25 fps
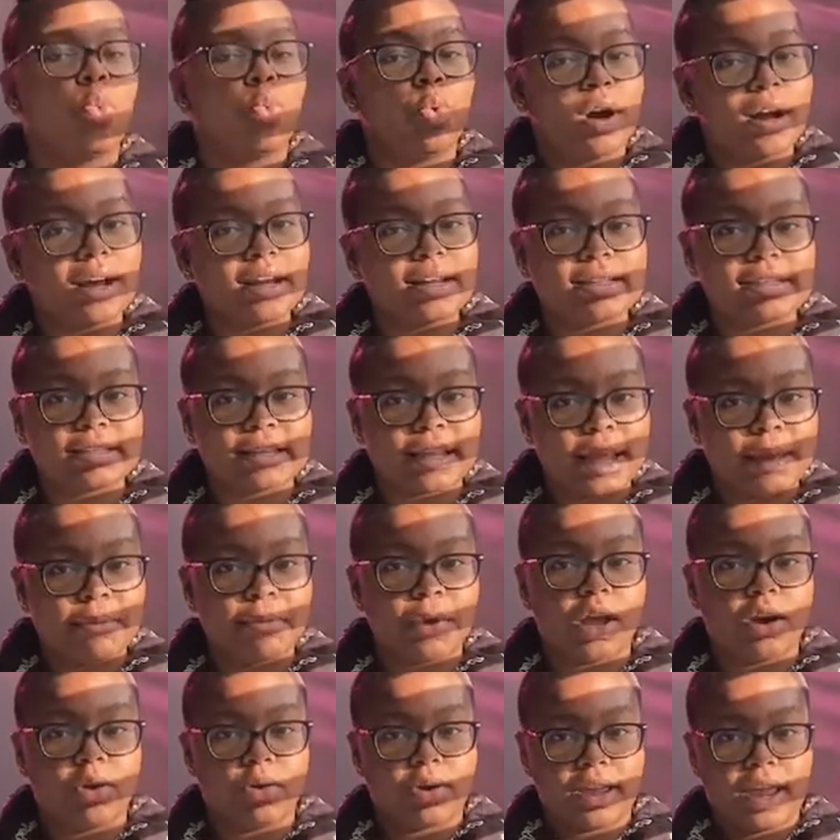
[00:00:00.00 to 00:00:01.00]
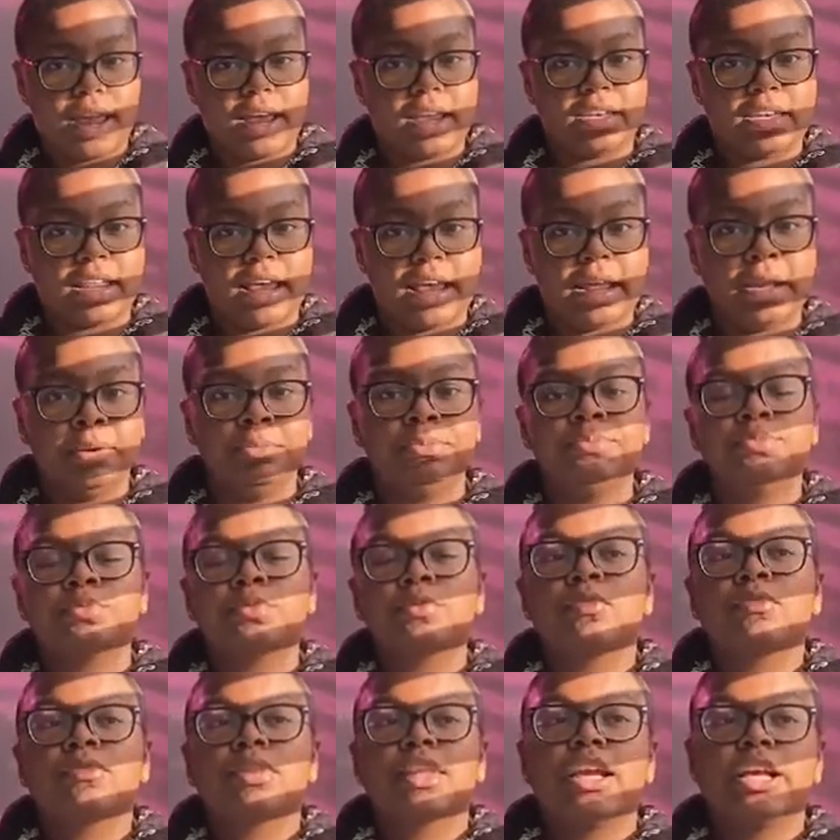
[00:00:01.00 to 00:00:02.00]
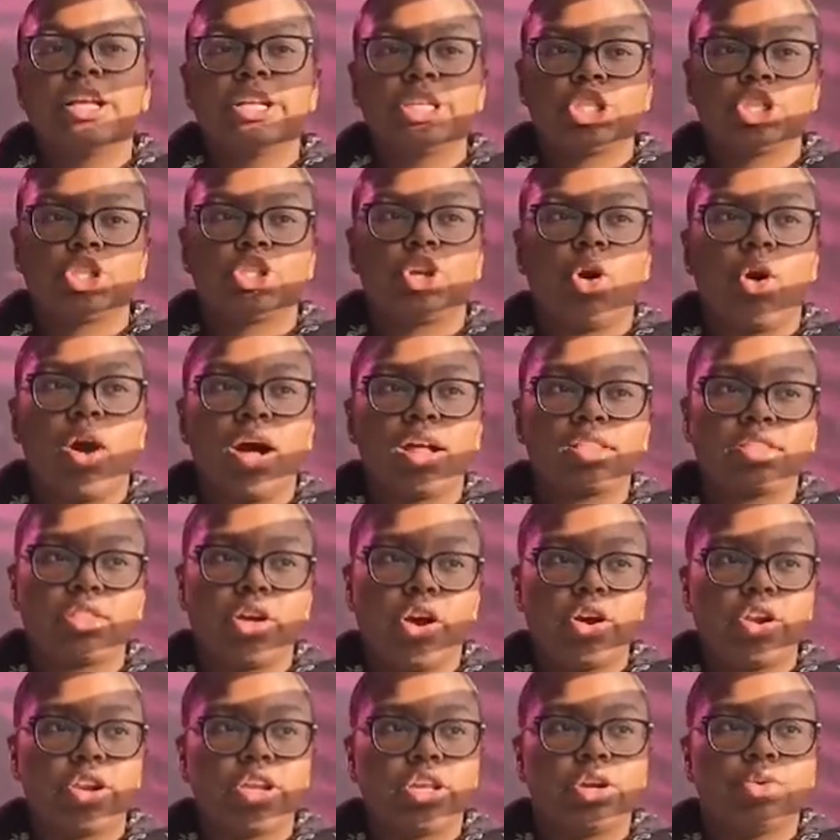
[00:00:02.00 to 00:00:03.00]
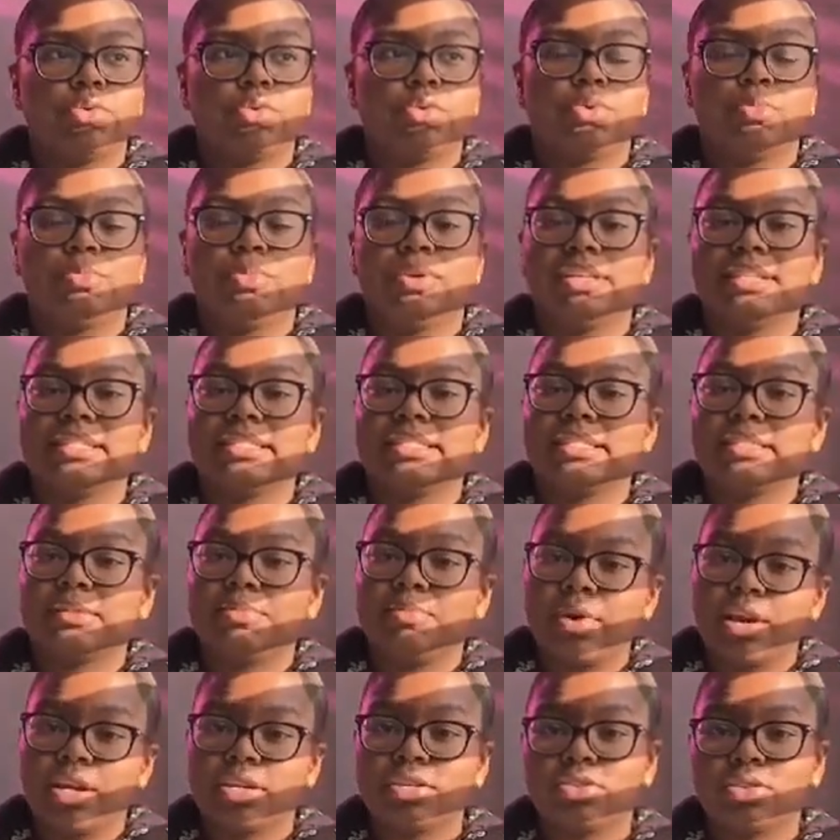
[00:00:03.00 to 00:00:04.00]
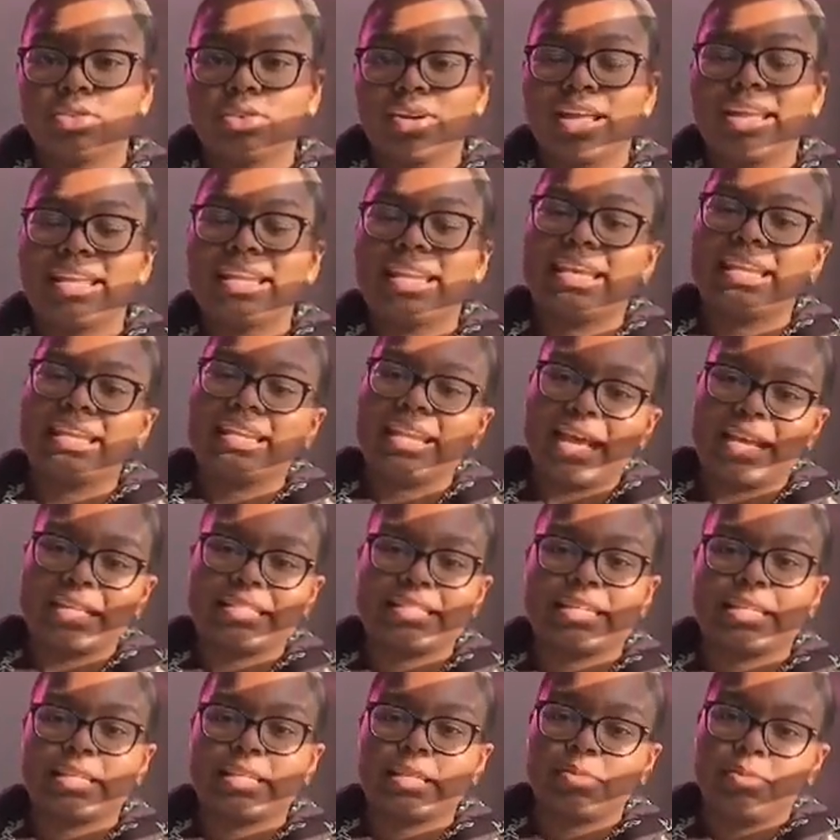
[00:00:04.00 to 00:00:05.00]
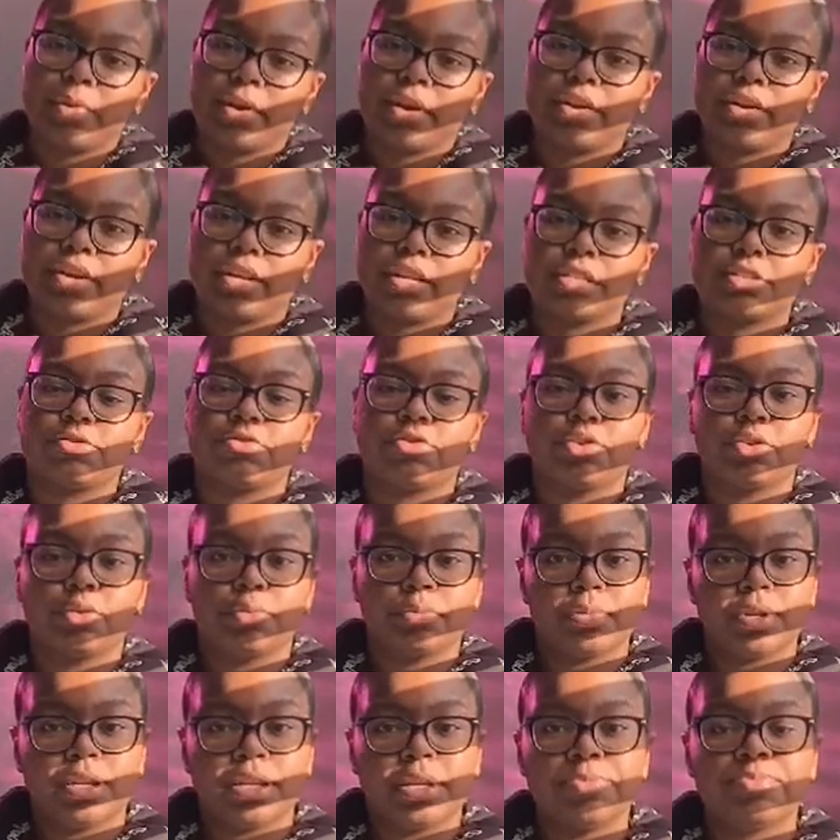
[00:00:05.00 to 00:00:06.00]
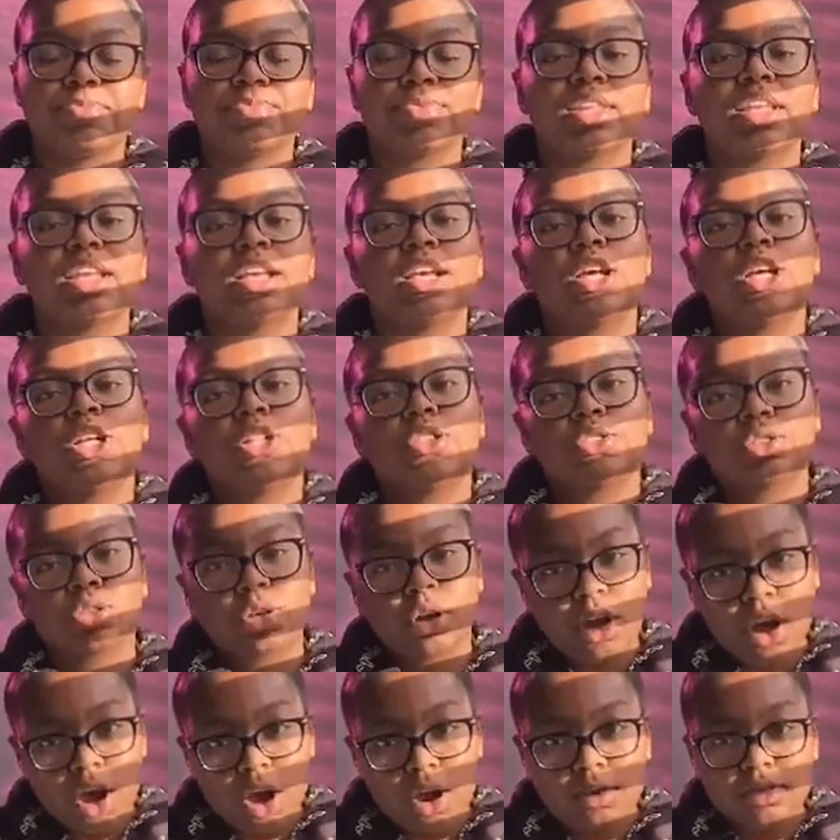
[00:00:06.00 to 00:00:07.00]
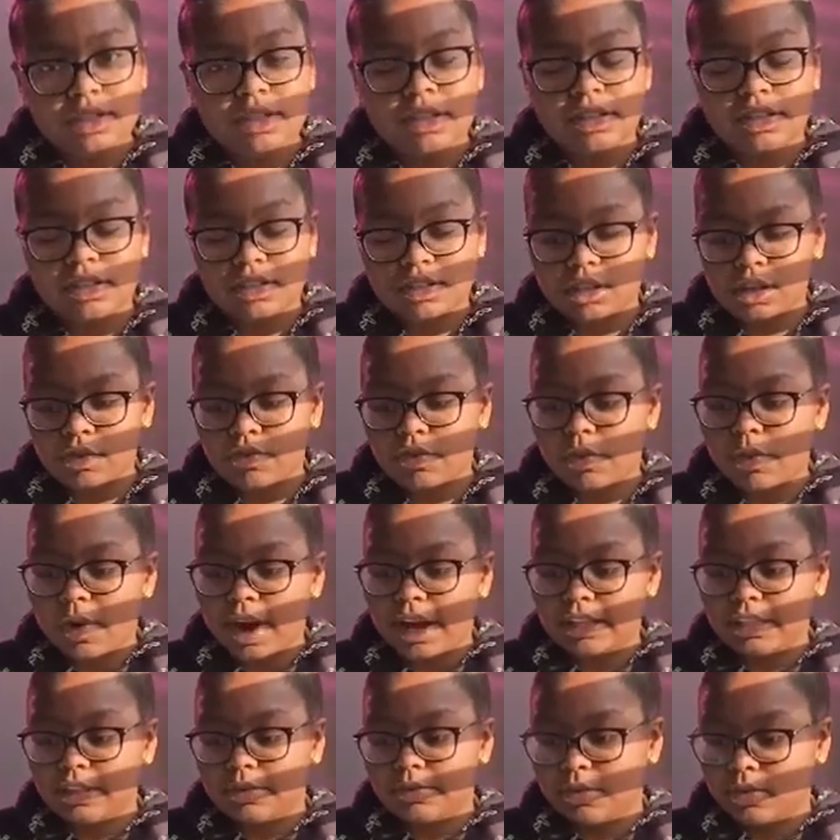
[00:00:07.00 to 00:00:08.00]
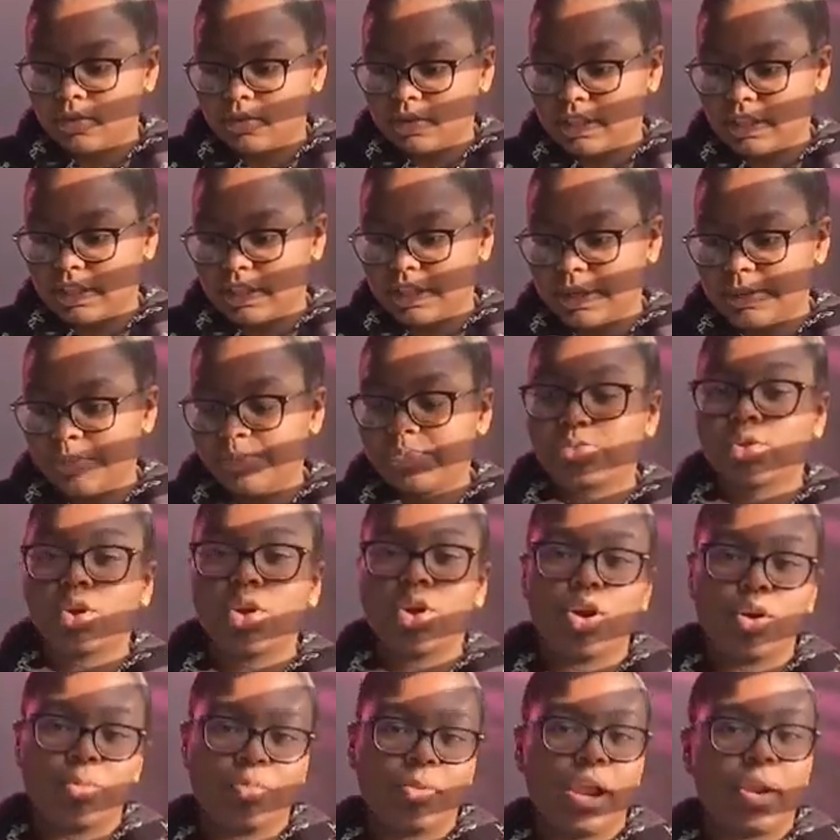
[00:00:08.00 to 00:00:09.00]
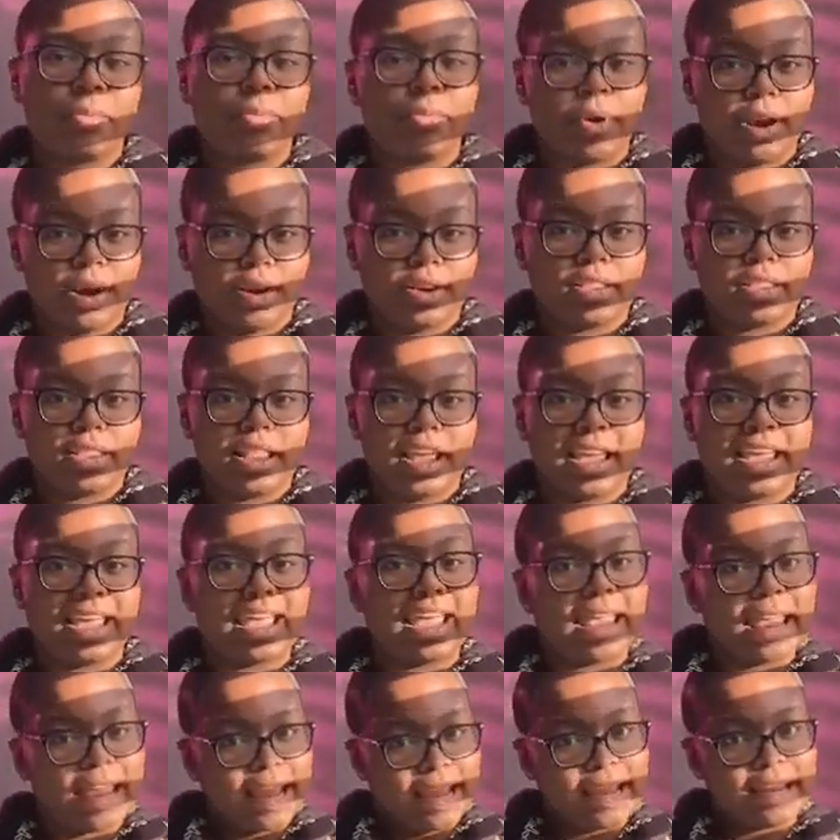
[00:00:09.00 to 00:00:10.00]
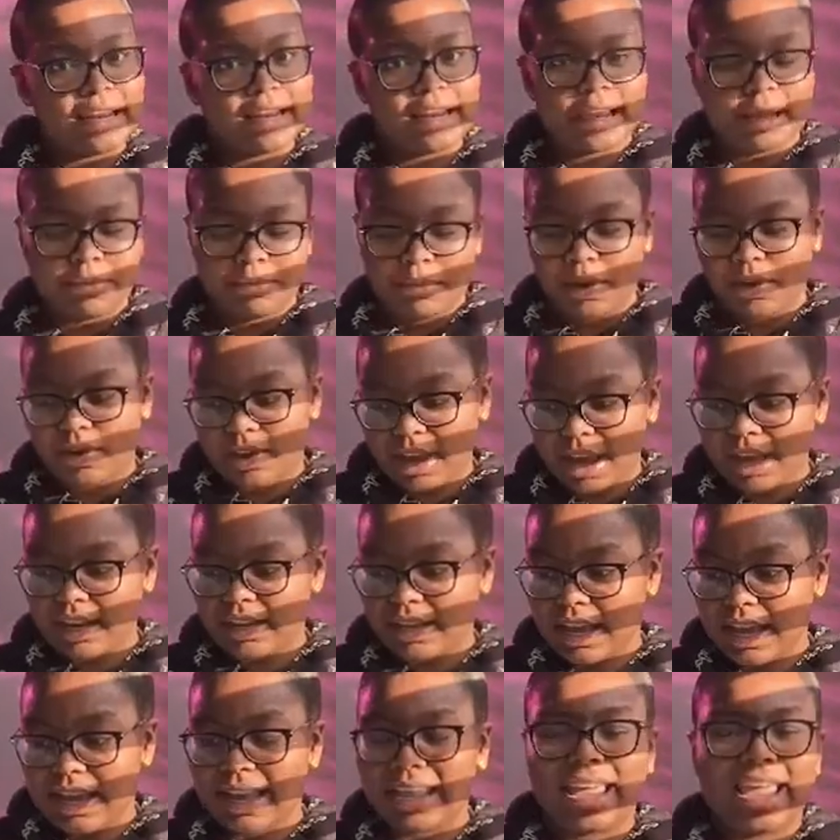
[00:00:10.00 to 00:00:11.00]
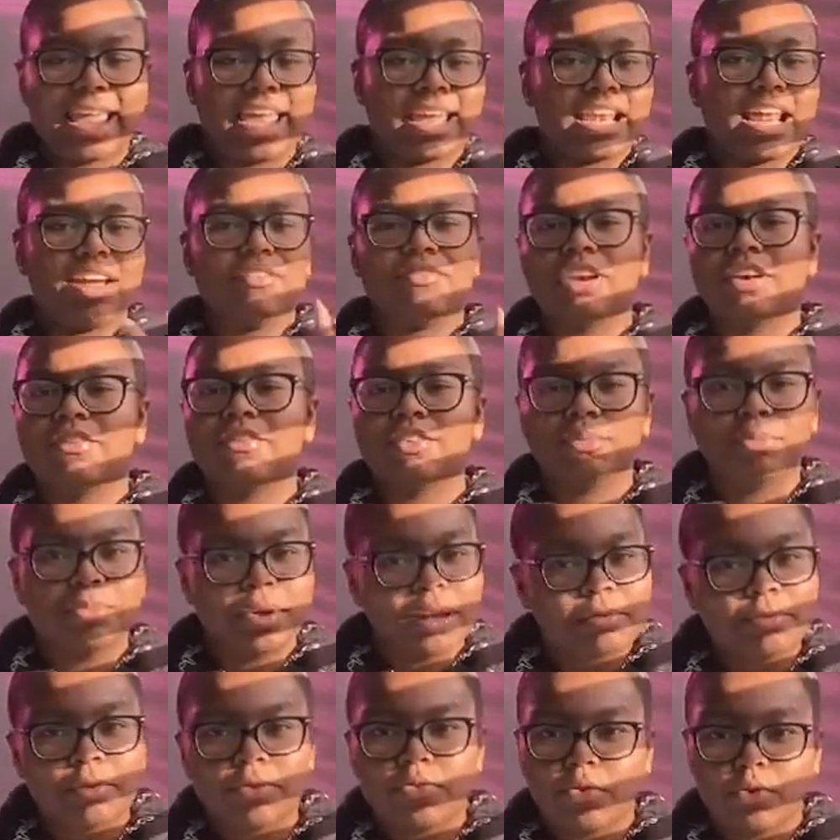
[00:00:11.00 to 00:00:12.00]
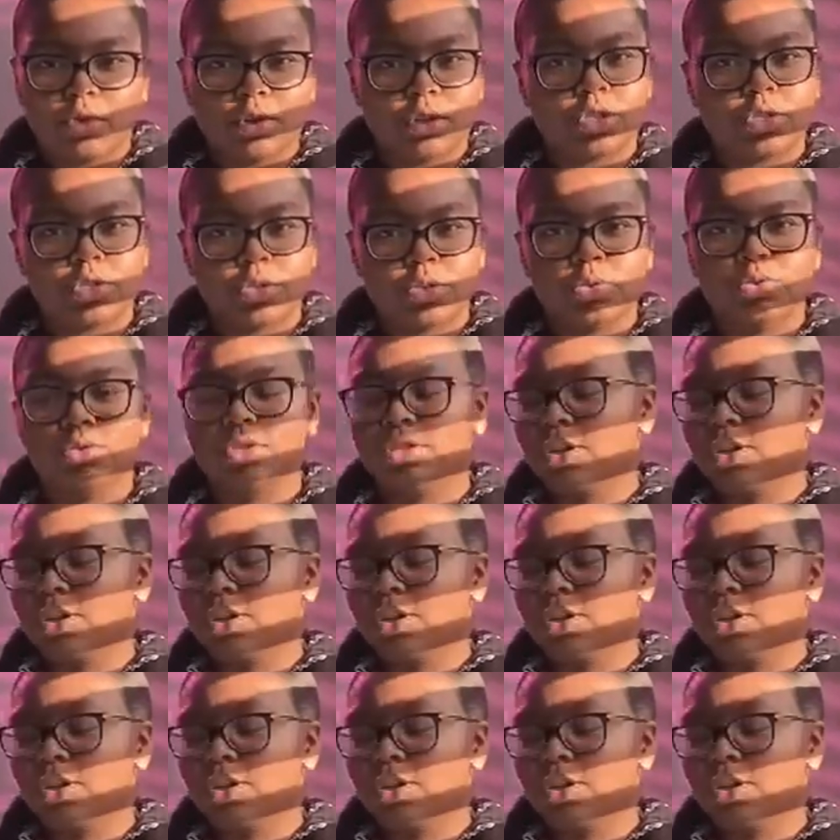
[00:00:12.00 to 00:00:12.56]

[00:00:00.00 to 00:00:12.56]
was MLK Day. And so I thought it would be special and a nice experience for me to go to the Civil Rights Museum on my birthday and MLK Day. And I've never been before too,